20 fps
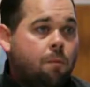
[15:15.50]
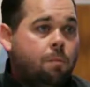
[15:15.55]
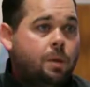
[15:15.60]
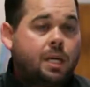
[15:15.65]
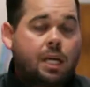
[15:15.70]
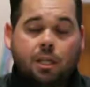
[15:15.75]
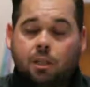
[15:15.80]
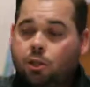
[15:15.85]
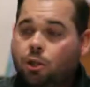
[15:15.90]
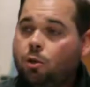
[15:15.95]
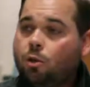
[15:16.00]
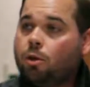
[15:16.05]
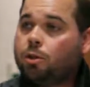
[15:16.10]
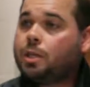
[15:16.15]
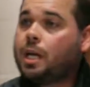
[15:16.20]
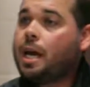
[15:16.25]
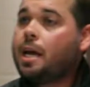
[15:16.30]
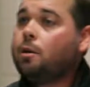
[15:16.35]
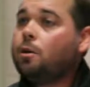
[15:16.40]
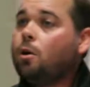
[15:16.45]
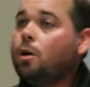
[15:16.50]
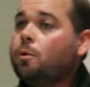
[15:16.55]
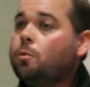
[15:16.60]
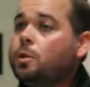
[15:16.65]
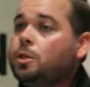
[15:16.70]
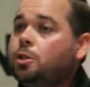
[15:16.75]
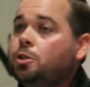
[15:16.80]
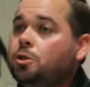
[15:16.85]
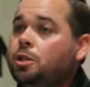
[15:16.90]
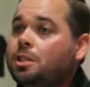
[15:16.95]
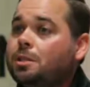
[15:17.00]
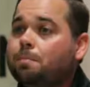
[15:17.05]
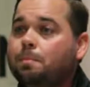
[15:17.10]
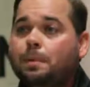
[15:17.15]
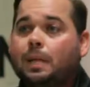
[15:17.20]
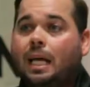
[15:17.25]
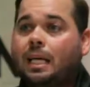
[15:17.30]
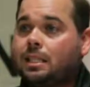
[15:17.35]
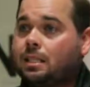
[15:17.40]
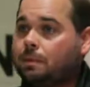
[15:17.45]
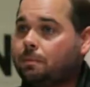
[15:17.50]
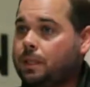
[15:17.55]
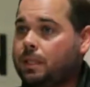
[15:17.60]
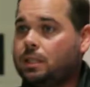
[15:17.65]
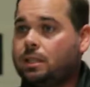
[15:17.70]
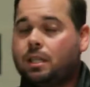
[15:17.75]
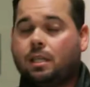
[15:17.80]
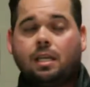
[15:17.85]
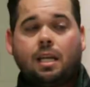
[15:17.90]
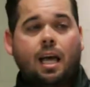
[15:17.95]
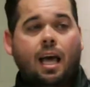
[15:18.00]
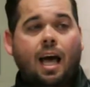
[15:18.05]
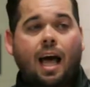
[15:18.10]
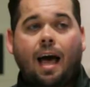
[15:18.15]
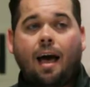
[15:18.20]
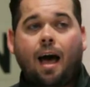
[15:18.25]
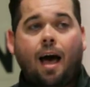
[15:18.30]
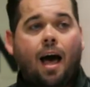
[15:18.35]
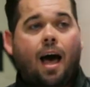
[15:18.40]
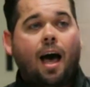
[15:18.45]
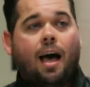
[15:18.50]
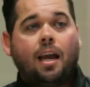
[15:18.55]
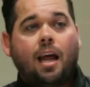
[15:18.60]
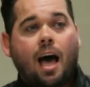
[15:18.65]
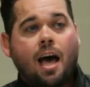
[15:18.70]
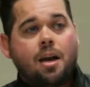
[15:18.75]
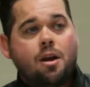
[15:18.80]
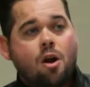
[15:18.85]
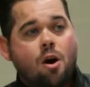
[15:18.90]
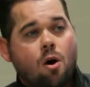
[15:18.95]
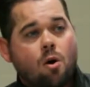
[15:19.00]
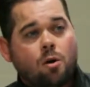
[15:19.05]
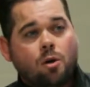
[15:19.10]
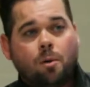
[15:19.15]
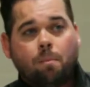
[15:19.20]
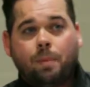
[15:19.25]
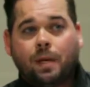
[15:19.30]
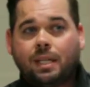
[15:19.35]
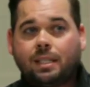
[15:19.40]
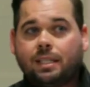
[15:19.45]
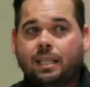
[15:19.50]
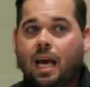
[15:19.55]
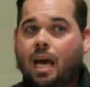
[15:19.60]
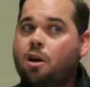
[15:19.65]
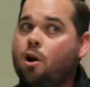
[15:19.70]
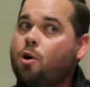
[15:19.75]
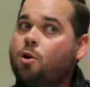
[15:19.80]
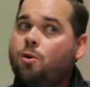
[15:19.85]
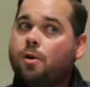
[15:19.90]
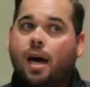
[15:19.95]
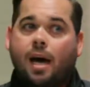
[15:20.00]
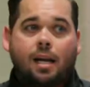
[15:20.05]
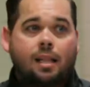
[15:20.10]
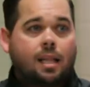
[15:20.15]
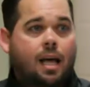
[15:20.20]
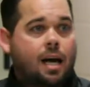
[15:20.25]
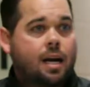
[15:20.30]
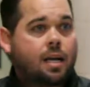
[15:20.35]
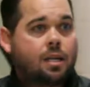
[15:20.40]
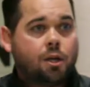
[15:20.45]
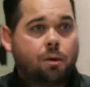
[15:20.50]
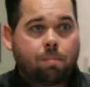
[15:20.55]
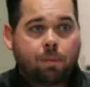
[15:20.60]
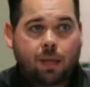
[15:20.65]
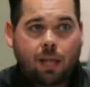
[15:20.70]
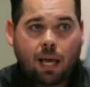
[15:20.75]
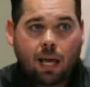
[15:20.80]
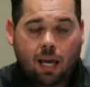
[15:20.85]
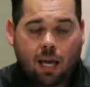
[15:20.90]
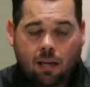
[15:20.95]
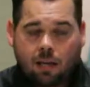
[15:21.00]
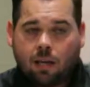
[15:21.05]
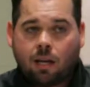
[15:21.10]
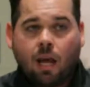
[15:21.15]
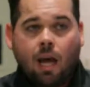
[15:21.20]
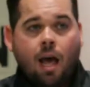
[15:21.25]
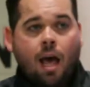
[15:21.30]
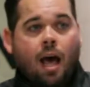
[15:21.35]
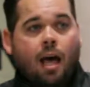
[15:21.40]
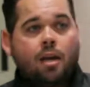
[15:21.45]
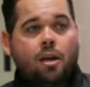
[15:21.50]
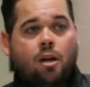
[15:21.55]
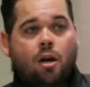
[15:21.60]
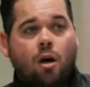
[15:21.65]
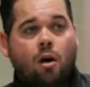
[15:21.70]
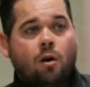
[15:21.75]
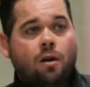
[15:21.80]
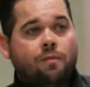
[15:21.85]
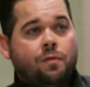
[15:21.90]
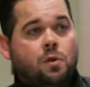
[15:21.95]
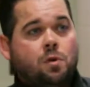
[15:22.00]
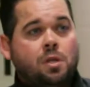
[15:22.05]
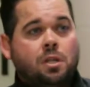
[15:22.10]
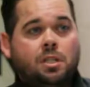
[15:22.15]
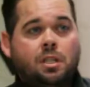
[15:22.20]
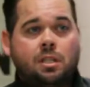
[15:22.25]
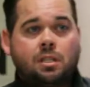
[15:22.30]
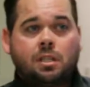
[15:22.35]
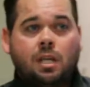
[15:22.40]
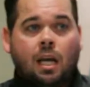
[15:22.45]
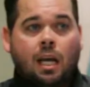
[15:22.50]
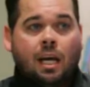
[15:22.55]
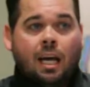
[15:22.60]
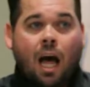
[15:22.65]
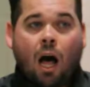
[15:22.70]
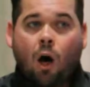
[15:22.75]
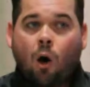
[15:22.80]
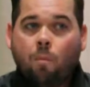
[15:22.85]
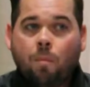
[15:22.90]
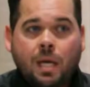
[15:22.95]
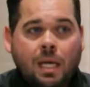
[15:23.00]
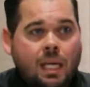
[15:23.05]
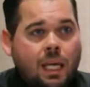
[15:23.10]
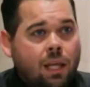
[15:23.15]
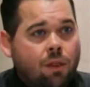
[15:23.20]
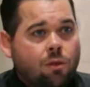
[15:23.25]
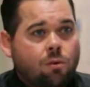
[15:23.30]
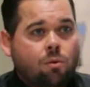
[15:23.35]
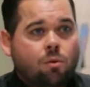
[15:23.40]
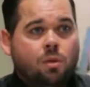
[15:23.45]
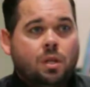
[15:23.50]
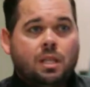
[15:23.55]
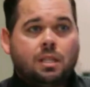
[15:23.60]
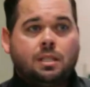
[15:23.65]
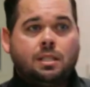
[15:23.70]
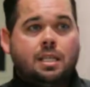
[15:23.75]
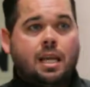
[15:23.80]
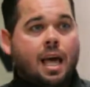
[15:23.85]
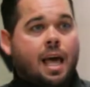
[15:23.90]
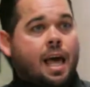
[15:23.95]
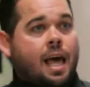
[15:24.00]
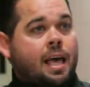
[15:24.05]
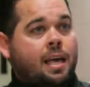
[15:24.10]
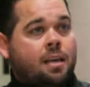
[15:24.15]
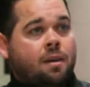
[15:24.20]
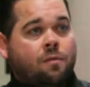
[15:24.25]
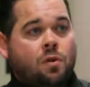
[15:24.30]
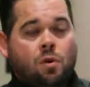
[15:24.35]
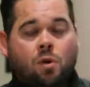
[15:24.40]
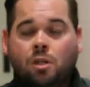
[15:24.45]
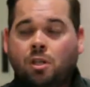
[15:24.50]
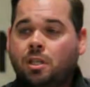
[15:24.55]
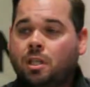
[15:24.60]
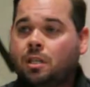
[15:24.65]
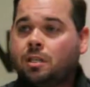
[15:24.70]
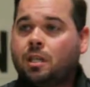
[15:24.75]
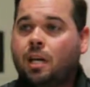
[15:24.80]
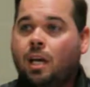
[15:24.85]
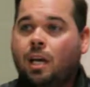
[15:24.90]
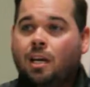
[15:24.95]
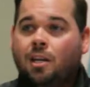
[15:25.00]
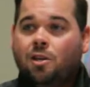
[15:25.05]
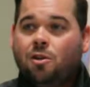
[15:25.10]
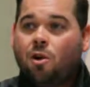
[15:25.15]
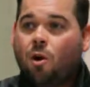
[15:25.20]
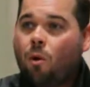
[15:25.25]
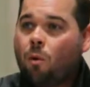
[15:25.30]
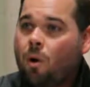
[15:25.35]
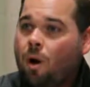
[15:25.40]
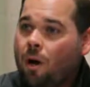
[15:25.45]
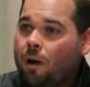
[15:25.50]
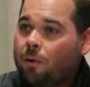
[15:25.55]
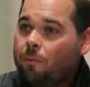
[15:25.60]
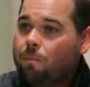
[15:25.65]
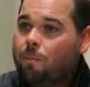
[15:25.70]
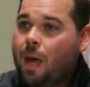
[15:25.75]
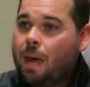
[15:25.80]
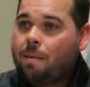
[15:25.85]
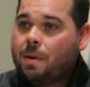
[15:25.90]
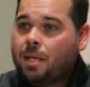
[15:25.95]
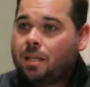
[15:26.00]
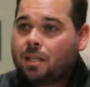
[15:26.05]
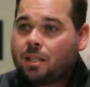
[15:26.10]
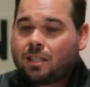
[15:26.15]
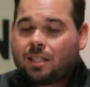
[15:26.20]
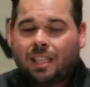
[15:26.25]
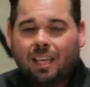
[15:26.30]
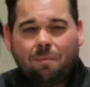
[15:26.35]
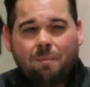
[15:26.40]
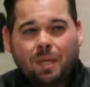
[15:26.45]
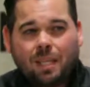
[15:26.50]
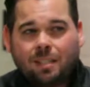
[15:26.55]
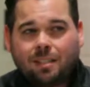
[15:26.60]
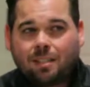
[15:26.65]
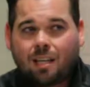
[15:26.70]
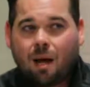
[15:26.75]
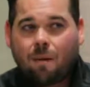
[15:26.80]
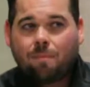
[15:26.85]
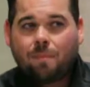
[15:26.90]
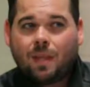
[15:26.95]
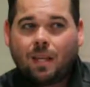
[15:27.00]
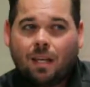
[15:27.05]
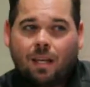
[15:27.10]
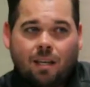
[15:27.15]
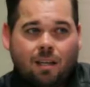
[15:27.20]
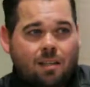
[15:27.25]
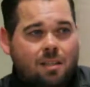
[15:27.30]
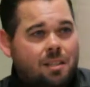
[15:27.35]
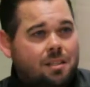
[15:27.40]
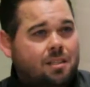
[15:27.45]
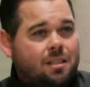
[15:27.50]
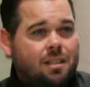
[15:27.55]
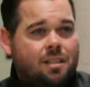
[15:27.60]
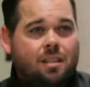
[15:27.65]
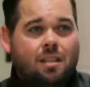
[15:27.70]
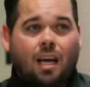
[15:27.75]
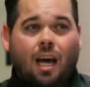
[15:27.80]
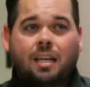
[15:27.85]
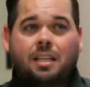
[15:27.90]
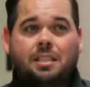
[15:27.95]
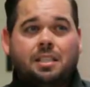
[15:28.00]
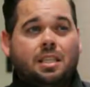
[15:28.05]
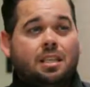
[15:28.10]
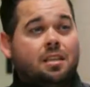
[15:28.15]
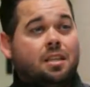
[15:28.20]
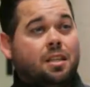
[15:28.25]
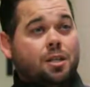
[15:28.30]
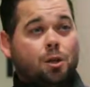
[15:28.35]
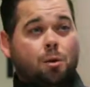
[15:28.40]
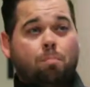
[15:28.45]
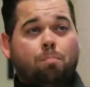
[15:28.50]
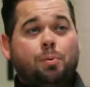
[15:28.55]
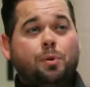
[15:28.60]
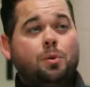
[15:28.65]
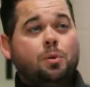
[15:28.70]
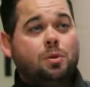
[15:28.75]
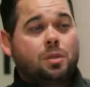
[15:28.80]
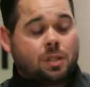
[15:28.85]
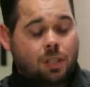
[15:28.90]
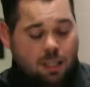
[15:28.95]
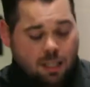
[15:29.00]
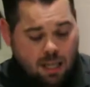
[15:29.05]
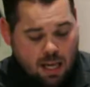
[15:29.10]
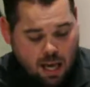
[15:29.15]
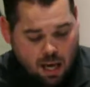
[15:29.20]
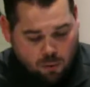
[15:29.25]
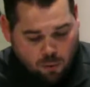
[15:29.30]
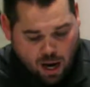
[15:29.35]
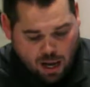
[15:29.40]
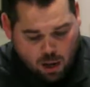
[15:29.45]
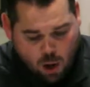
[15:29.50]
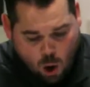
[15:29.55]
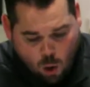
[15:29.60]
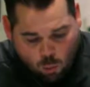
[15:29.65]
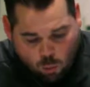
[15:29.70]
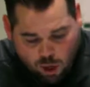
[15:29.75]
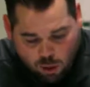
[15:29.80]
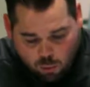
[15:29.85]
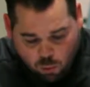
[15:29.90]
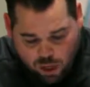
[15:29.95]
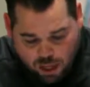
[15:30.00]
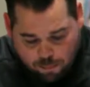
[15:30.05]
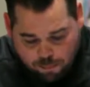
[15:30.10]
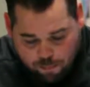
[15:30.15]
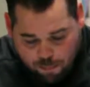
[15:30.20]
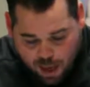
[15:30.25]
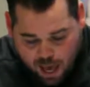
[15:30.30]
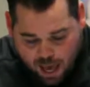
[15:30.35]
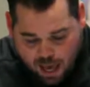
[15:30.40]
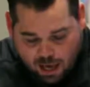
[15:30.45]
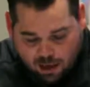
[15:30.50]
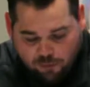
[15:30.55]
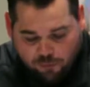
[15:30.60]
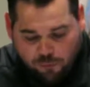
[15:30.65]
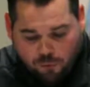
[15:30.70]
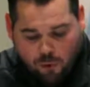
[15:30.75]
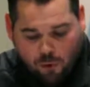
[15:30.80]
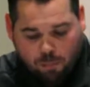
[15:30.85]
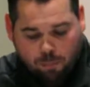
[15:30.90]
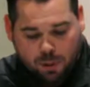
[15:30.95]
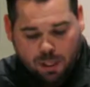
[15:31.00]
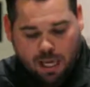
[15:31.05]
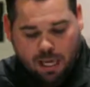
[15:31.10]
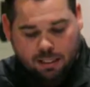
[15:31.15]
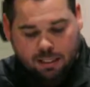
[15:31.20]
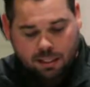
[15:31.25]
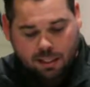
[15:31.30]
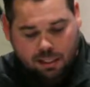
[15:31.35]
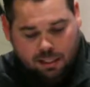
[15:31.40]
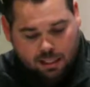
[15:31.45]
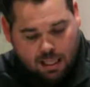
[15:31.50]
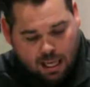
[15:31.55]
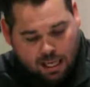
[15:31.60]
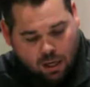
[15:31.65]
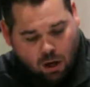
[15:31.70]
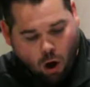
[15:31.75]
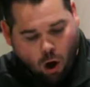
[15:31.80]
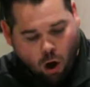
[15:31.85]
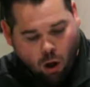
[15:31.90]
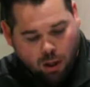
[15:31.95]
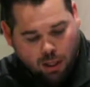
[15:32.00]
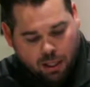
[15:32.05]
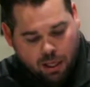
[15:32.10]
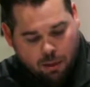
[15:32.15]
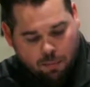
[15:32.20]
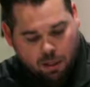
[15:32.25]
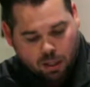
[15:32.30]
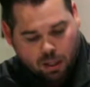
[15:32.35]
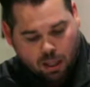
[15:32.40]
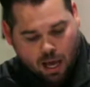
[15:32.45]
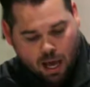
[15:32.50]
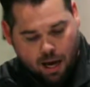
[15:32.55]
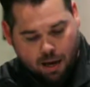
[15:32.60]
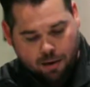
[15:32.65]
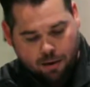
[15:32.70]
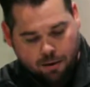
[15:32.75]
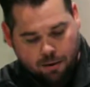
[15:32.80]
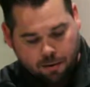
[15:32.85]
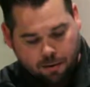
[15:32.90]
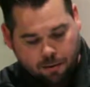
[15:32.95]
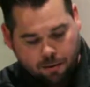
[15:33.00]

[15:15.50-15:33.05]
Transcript: Because you were saying, Lord, would you just bless me today? I, I, I know you're busy. I know you got a lot on your plate. And, you know, if you could just help me get through this day. And if you could just, you know, maybe just give me something. Just to, I just need a little boost today, right? When we beg for a blessing, it's like calling him a liar.